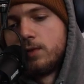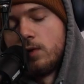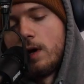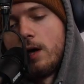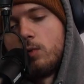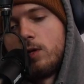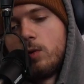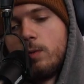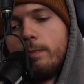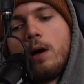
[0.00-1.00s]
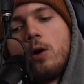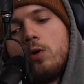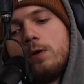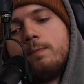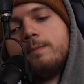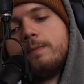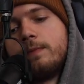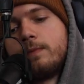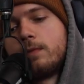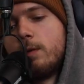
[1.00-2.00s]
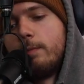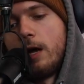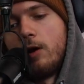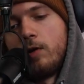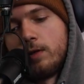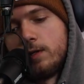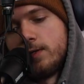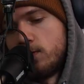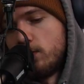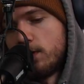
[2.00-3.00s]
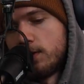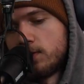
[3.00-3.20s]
So how do we go about comparing these two things?